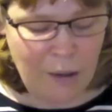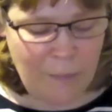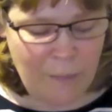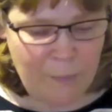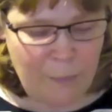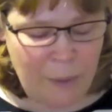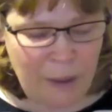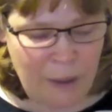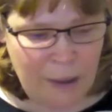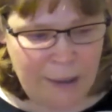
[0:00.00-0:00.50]

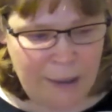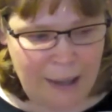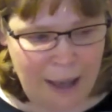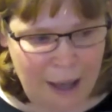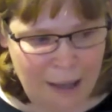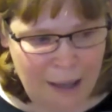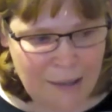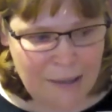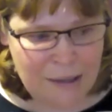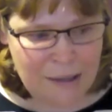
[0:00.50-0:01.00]
But
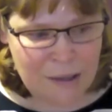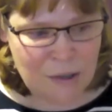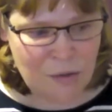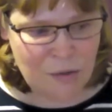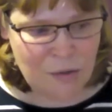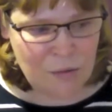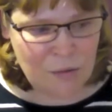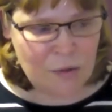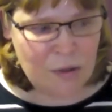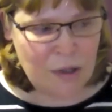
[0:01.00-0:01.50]
candidates
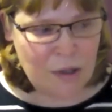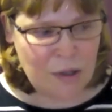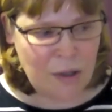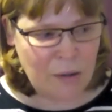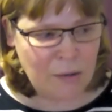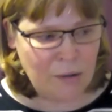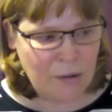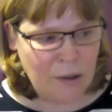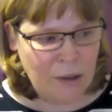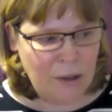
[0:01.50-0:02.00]

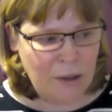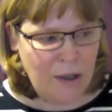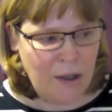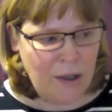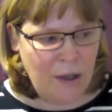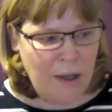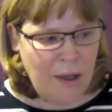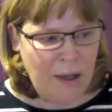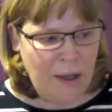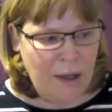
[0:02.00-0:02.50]
also
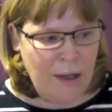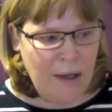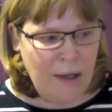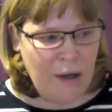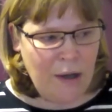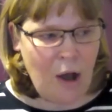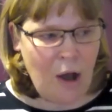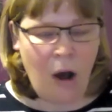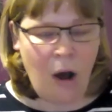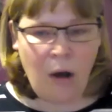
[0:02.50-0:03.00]

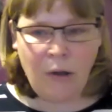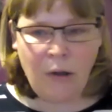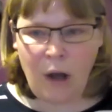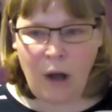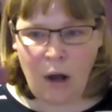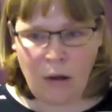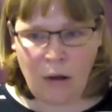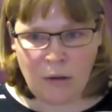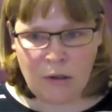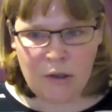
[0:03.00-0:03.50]
can't
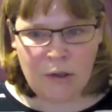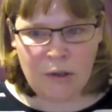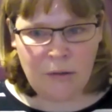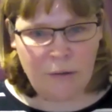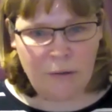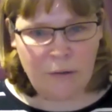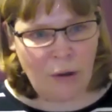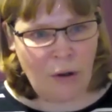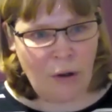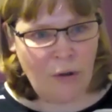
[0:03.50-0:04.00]
answer
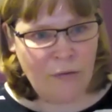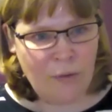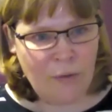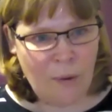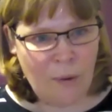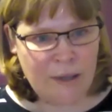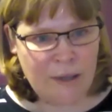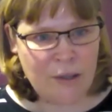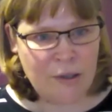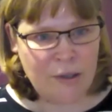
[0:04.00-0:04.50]
a lot of
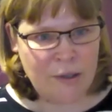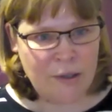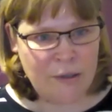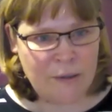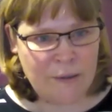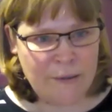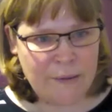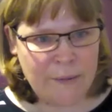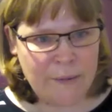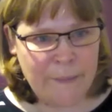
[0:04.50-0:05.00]

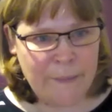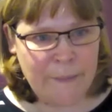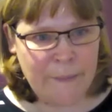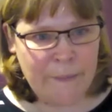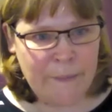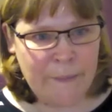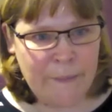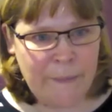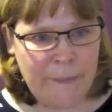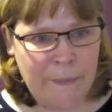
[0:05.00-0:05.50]
questions.
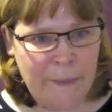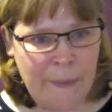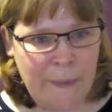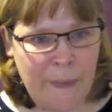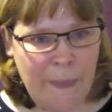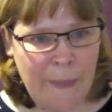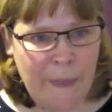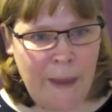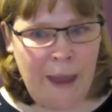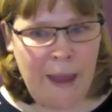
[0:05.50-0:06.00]

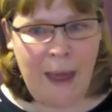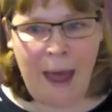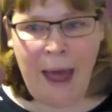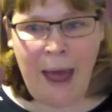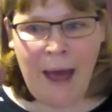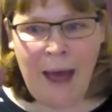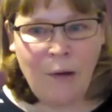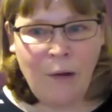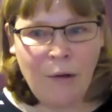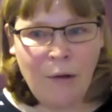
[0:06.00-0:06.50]

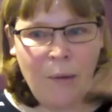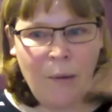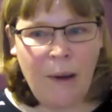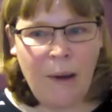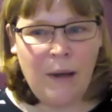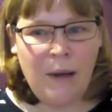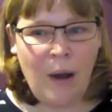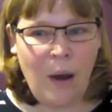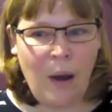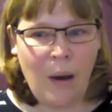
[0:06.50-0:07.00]
How do I
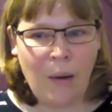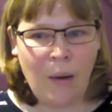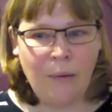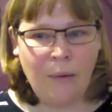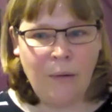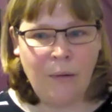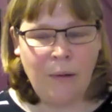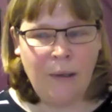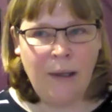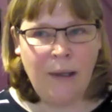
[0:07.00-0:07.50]
know
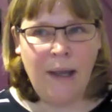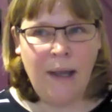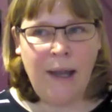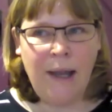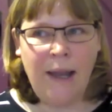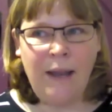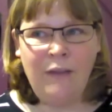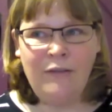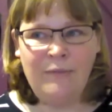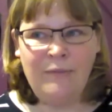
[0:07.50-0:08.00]

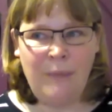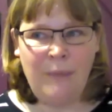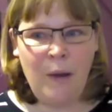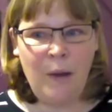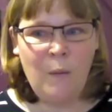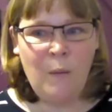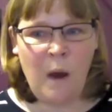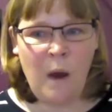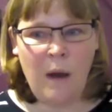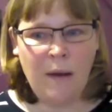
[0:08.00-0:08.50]
if my
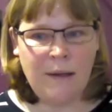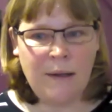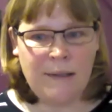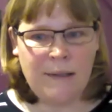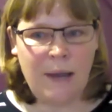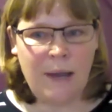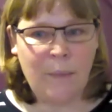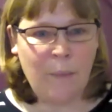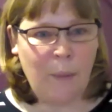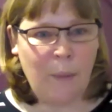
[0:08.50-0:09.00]
work
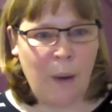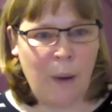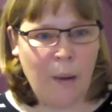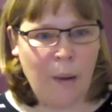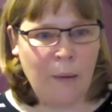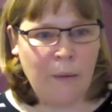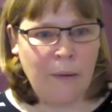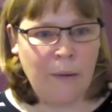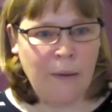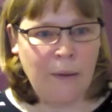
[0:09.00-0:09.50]

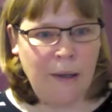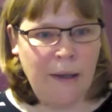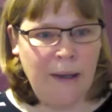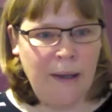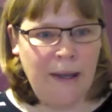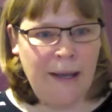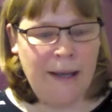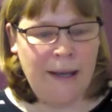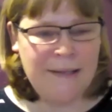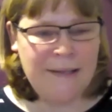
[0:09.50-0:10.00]
tempo
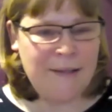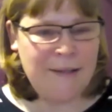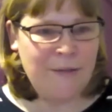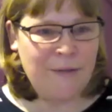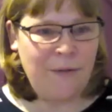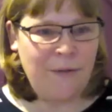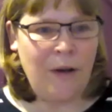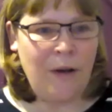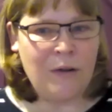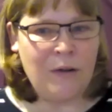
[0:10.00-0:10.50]
is as
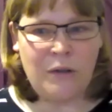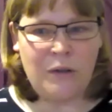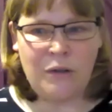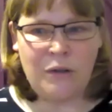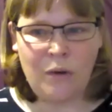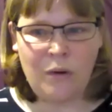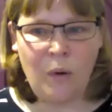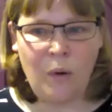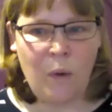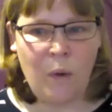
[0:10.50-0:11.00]
fast as
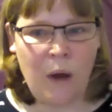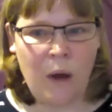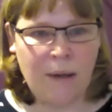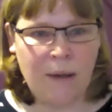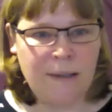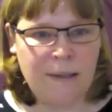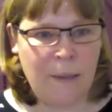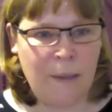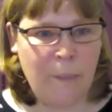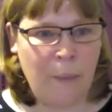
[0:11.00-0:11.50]
your work
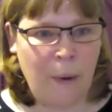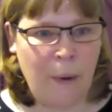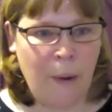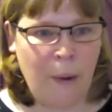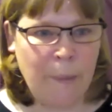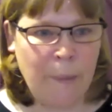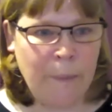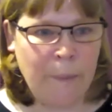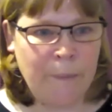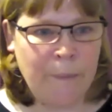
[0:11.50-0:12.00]

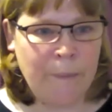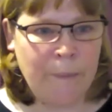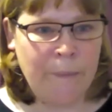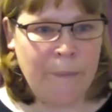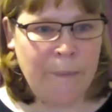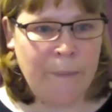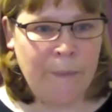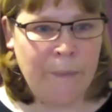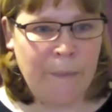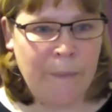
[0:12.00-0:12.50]
tempo?
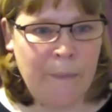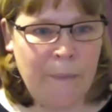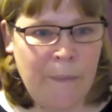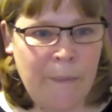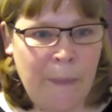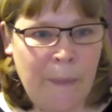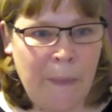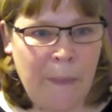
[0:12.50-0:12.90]
Hmm.